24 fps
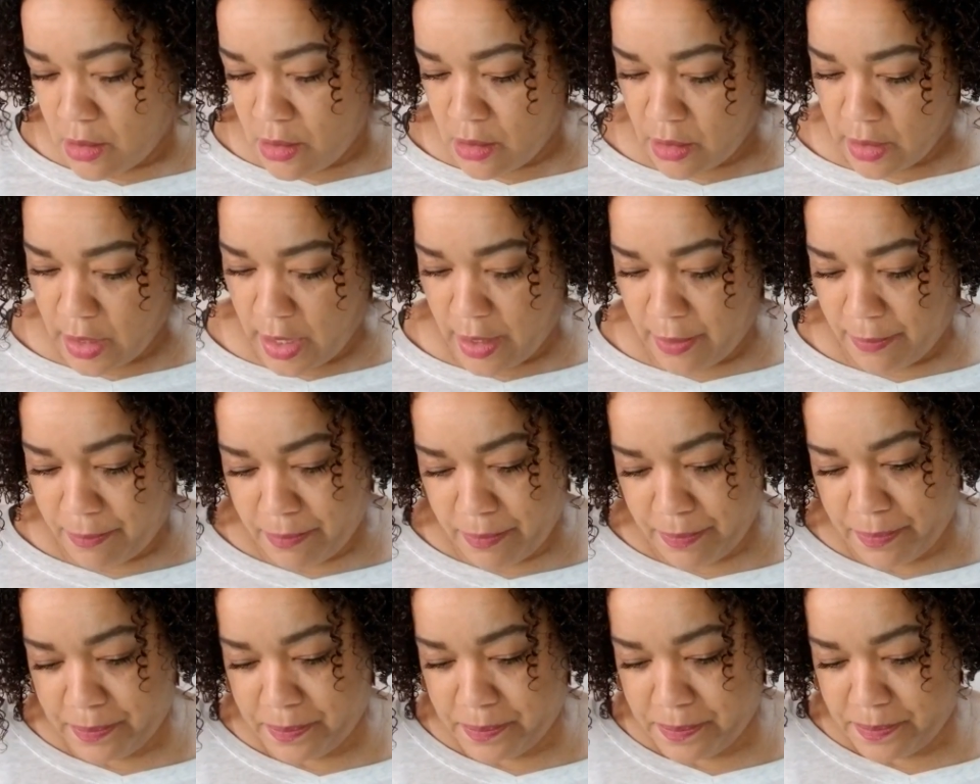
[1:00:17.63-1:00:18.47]
Okay.
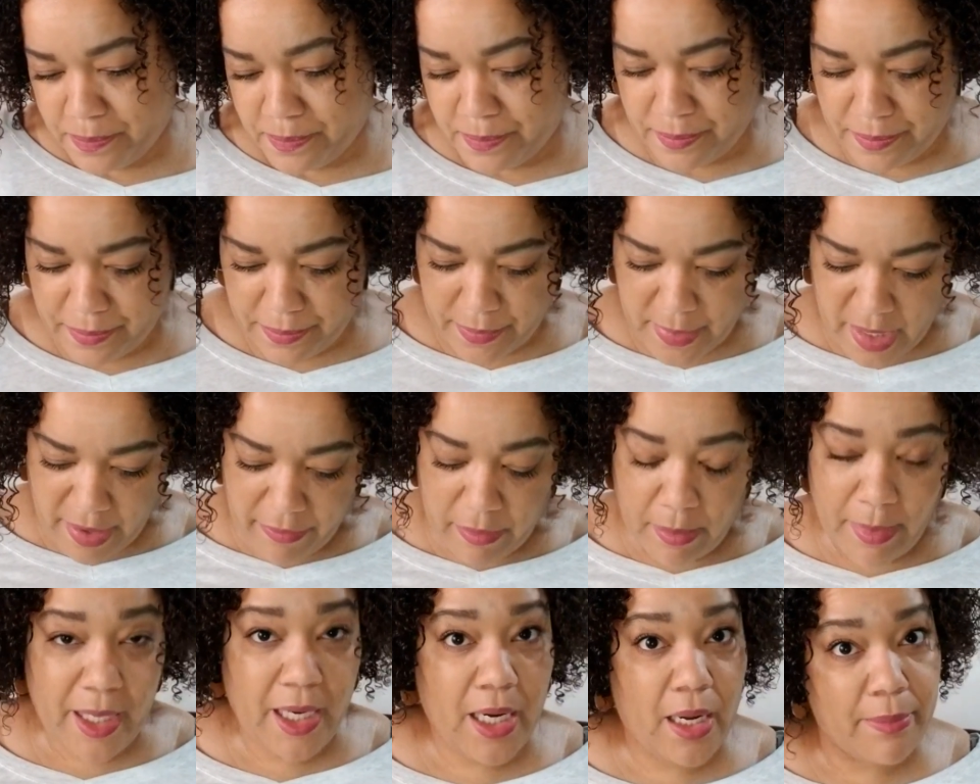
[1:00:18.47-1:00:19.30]

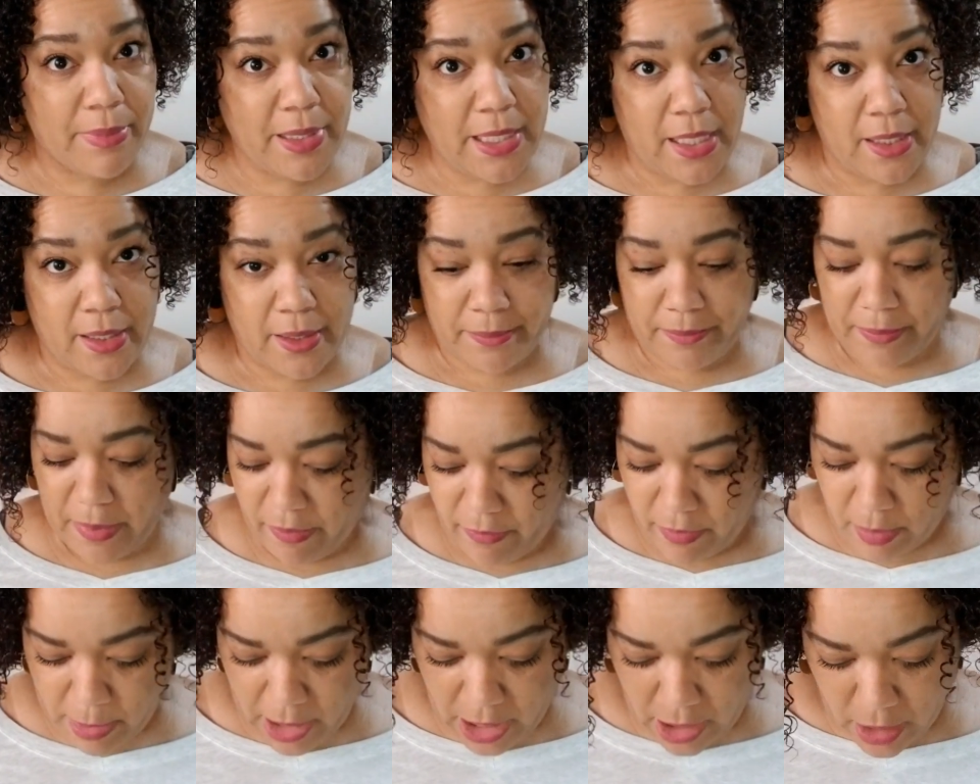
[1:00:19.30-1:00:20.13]
Everybody updated?
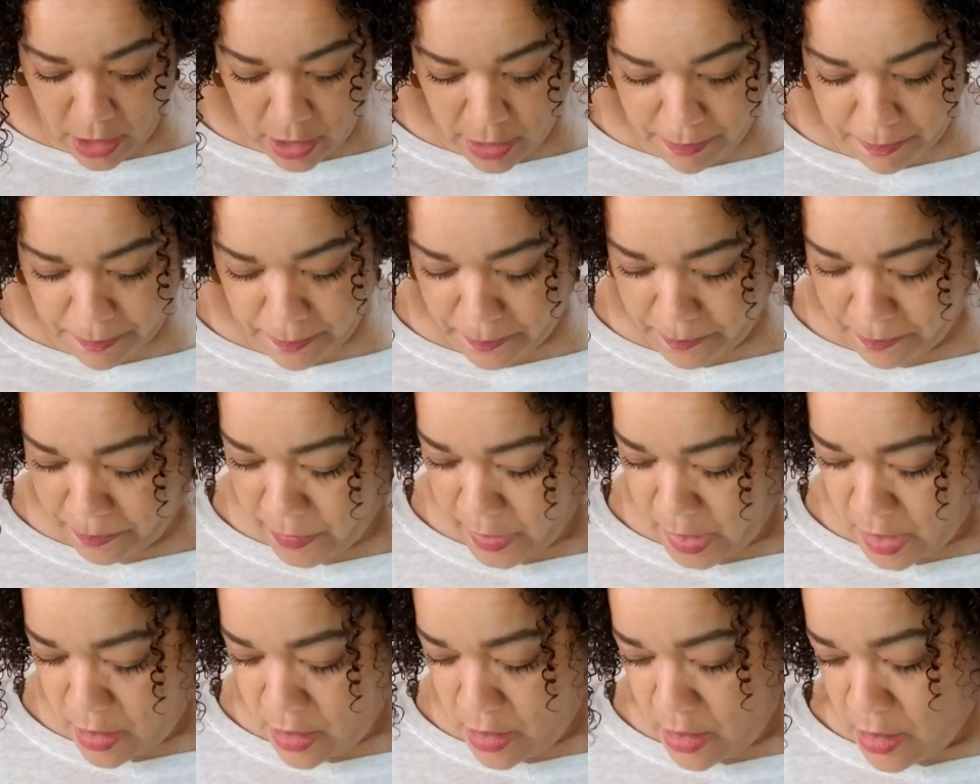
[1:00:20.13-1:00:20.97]
Everybody good?
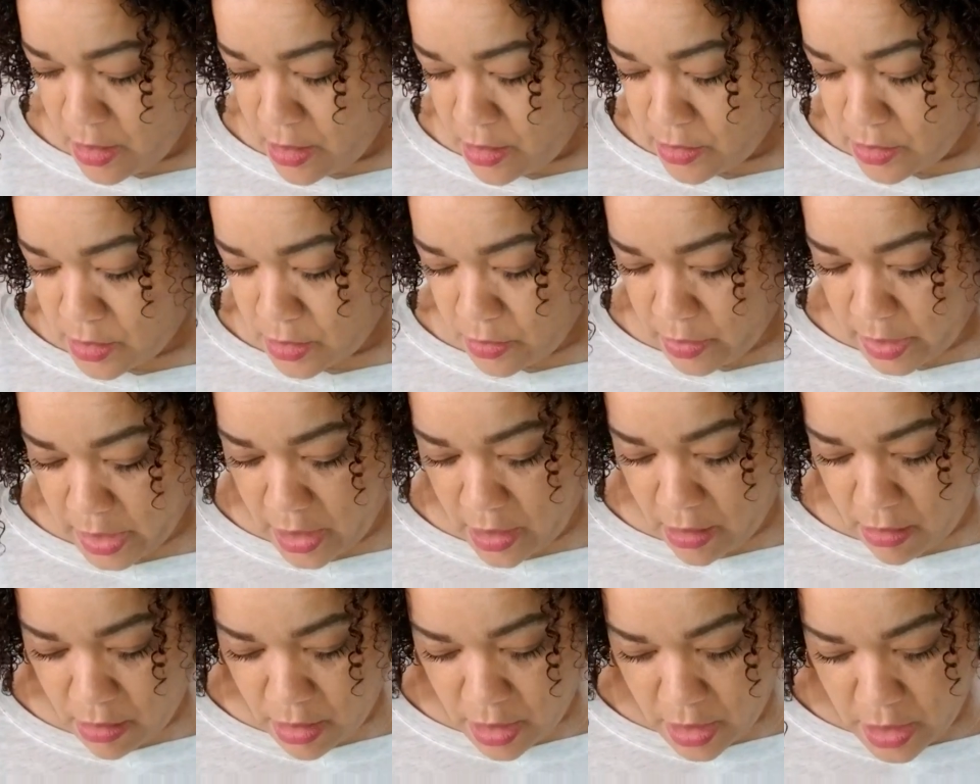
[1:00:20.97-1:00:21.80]
So
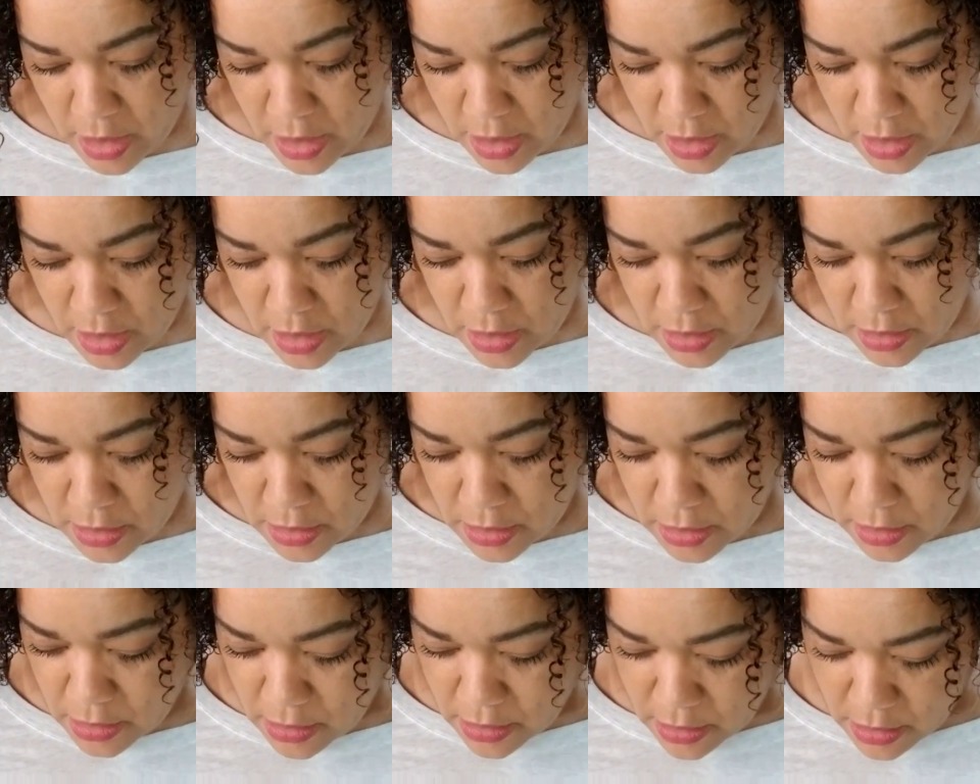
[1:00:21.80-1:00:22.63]
here
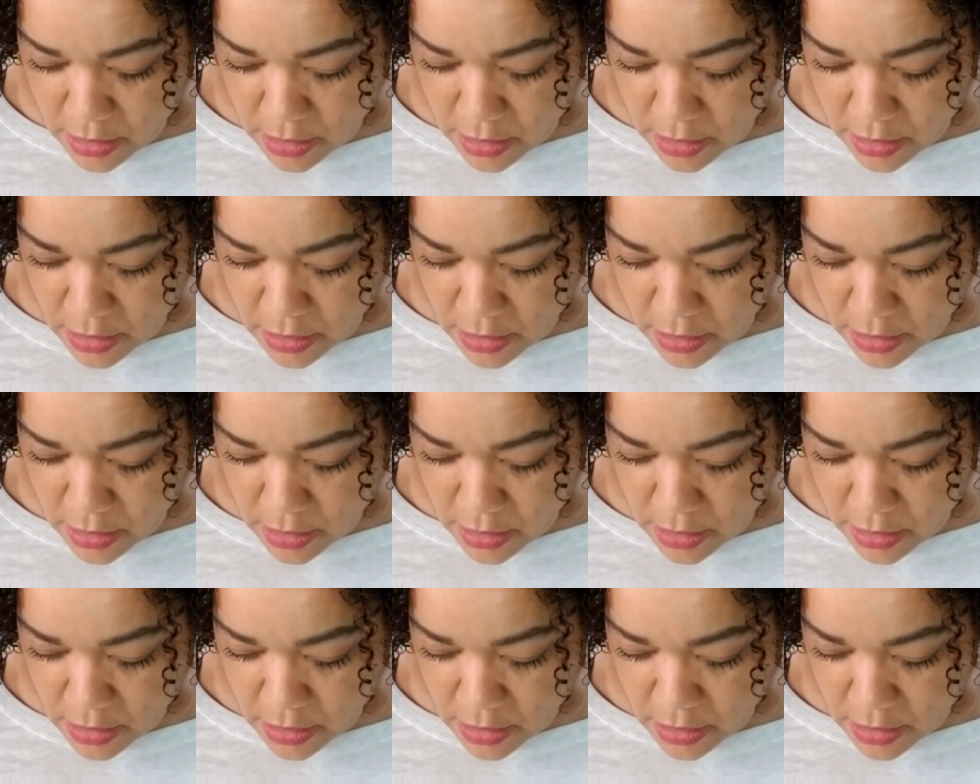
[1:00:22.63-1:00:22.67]
is